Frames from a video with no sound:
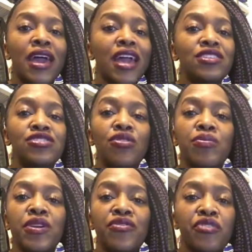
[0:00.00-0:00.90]
And
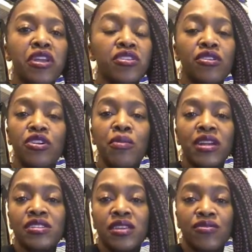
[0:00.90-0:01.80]
don't be afraid. You
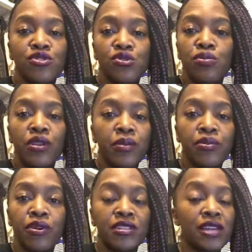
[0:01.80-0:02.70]
might just have 2 bullet
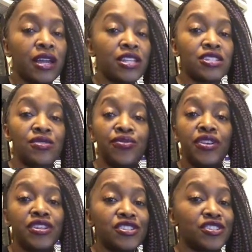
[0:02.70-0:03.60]
points, like I just
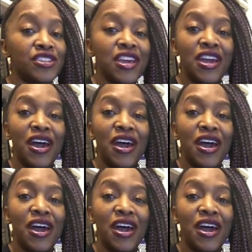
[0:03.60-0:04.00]
finished,